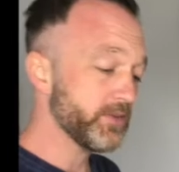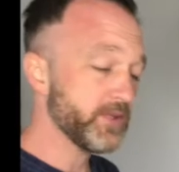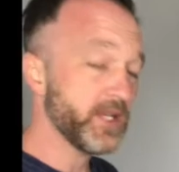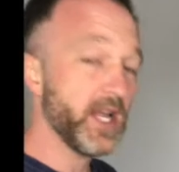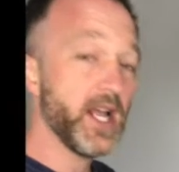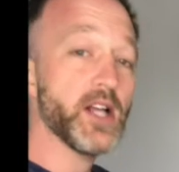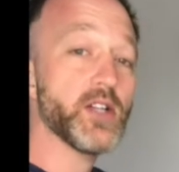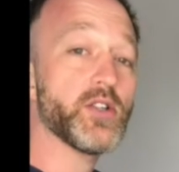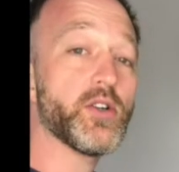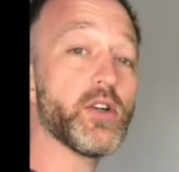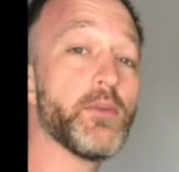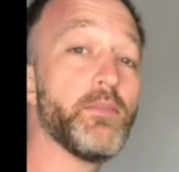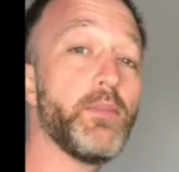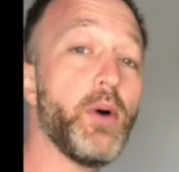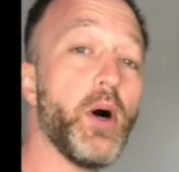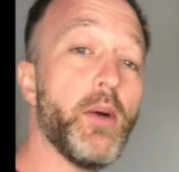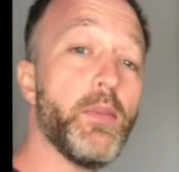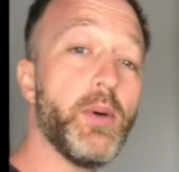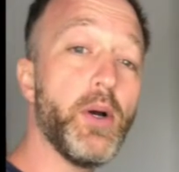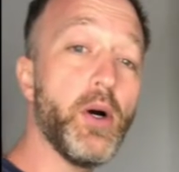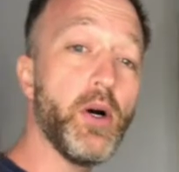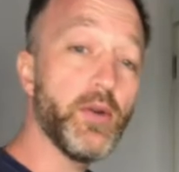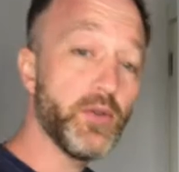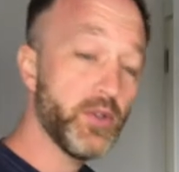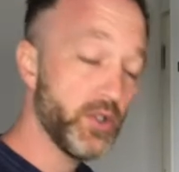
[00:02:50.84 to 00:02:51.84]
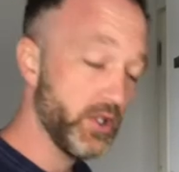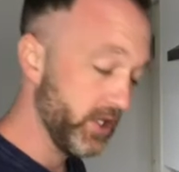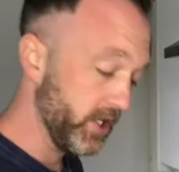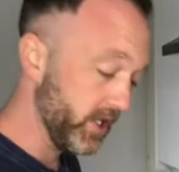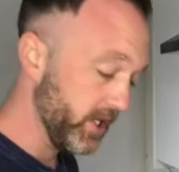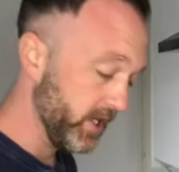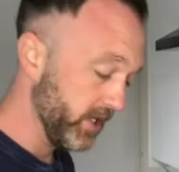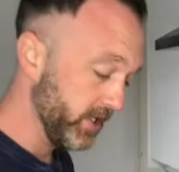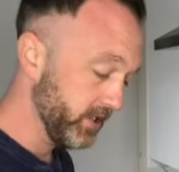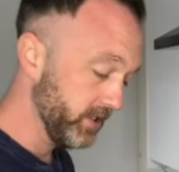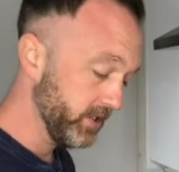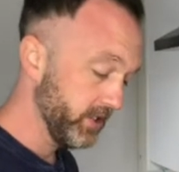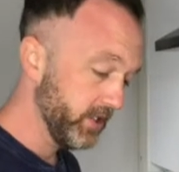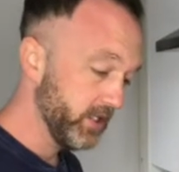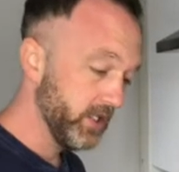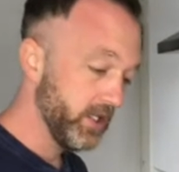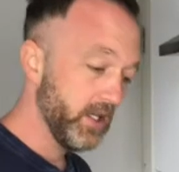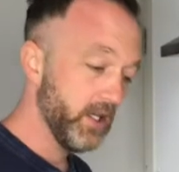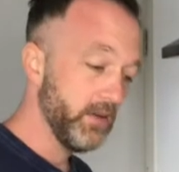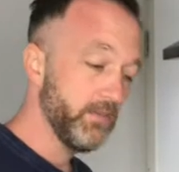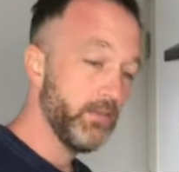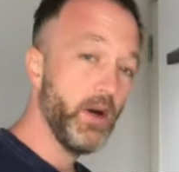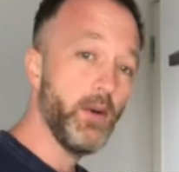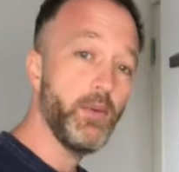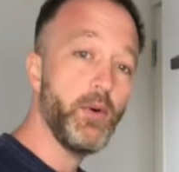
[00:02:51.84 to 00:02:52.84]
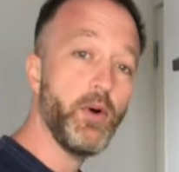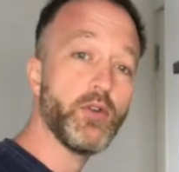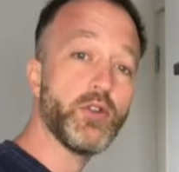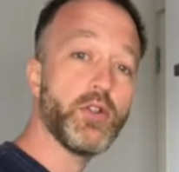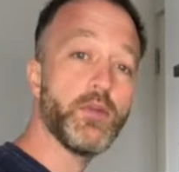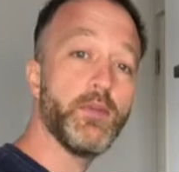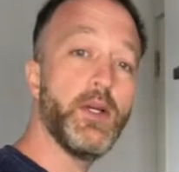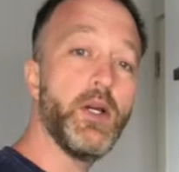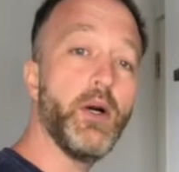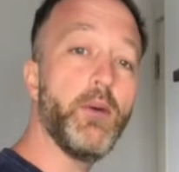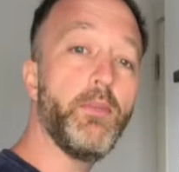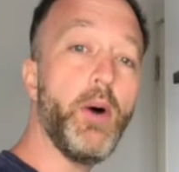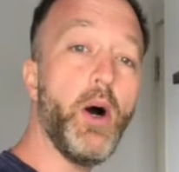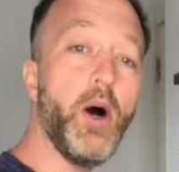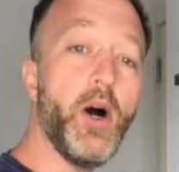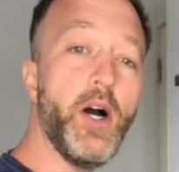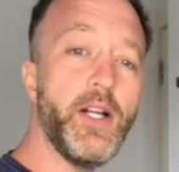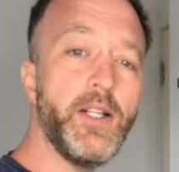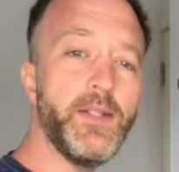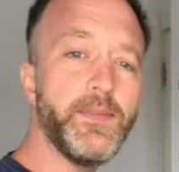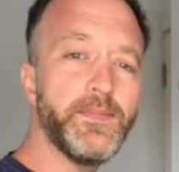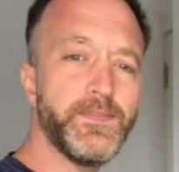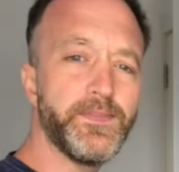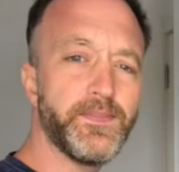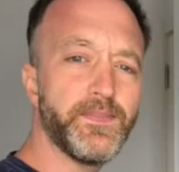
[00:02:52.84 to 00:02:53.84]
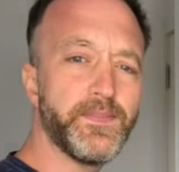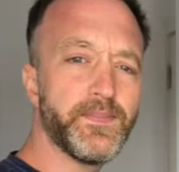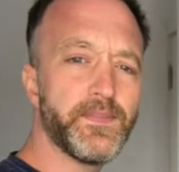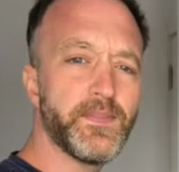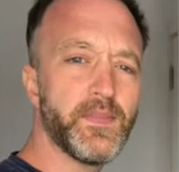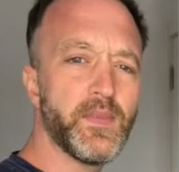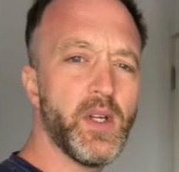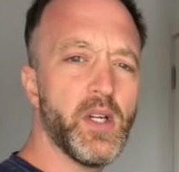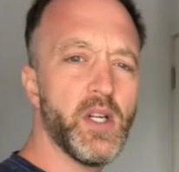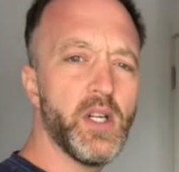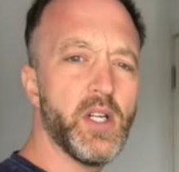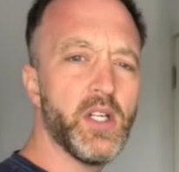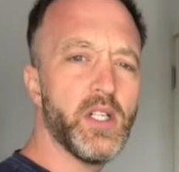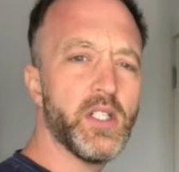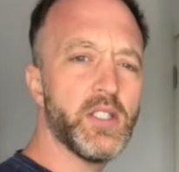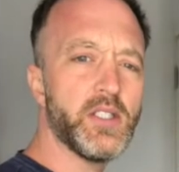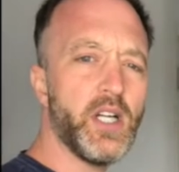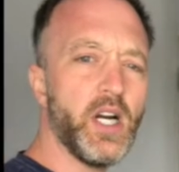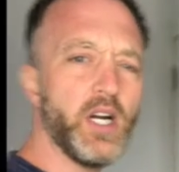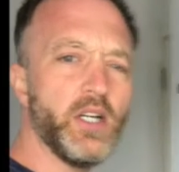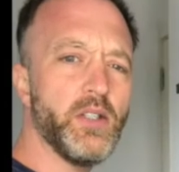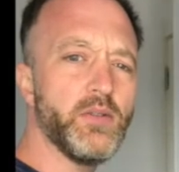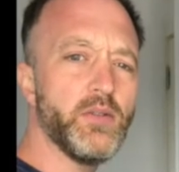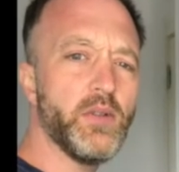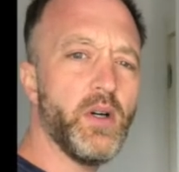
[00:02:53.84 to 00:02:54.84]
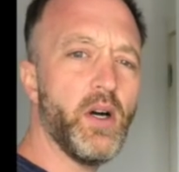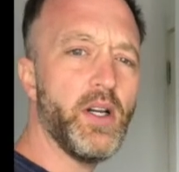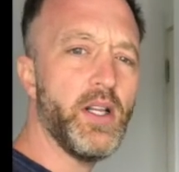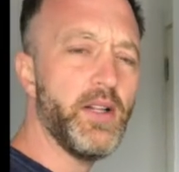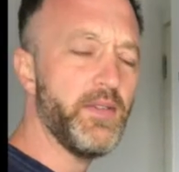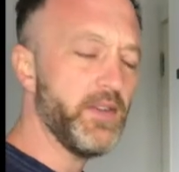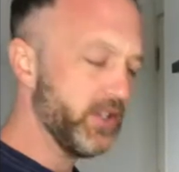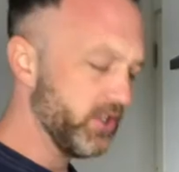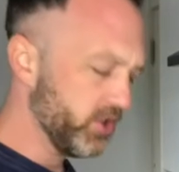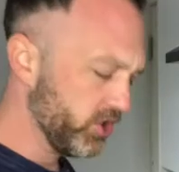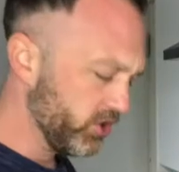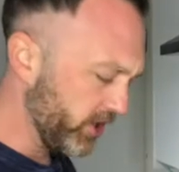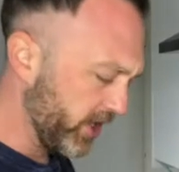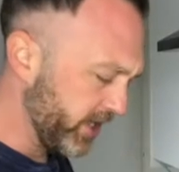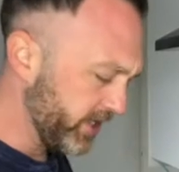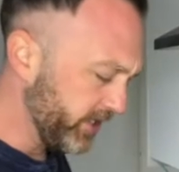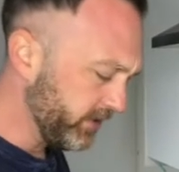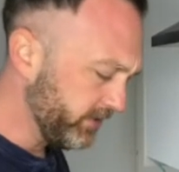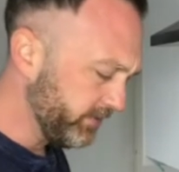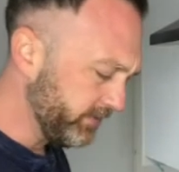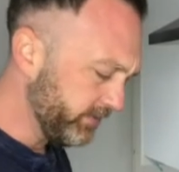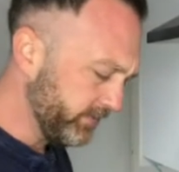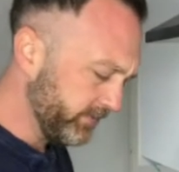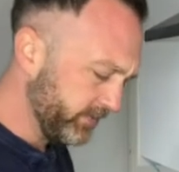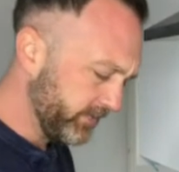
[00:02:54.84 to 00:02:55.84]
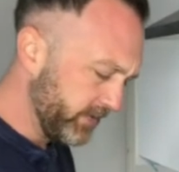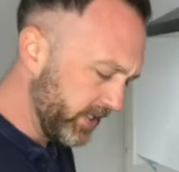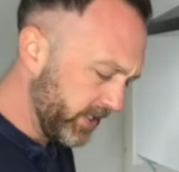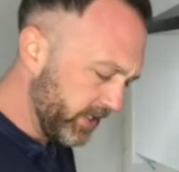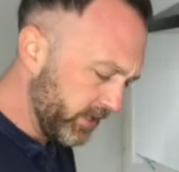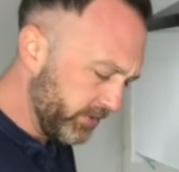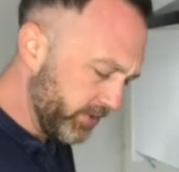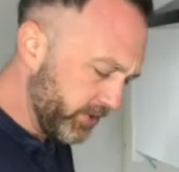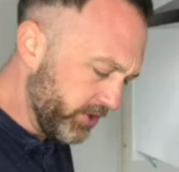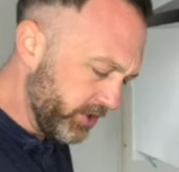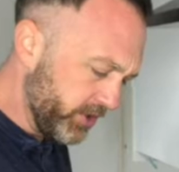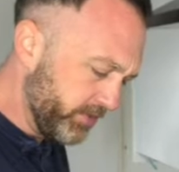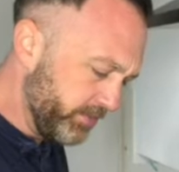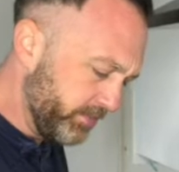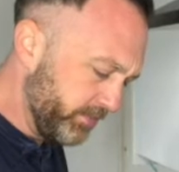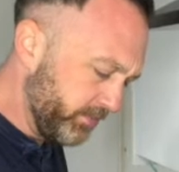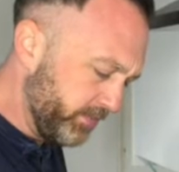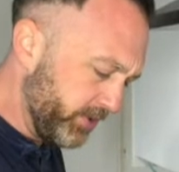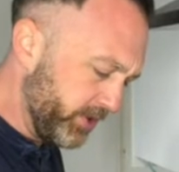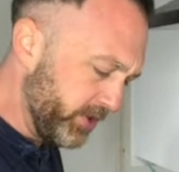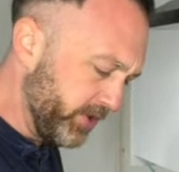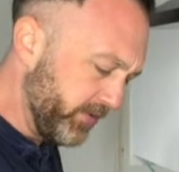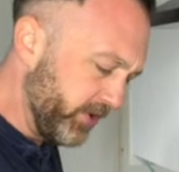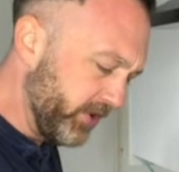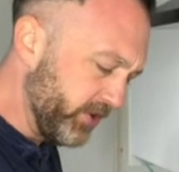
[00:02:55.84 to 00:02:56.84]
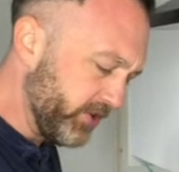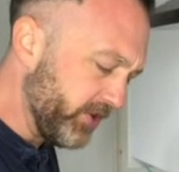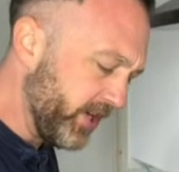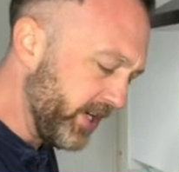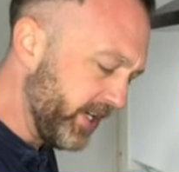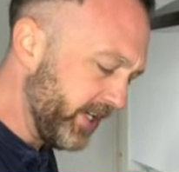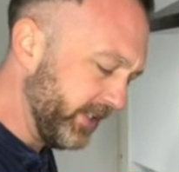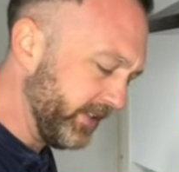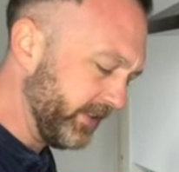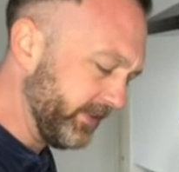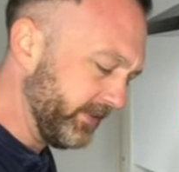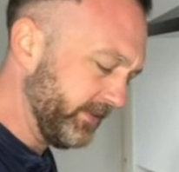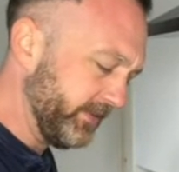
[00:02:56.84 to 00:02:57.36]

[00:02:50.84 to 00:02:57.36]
potato so I can pipe it onto my little pie. So I'll leave it in the strainer and then we'll just put it through the strainer.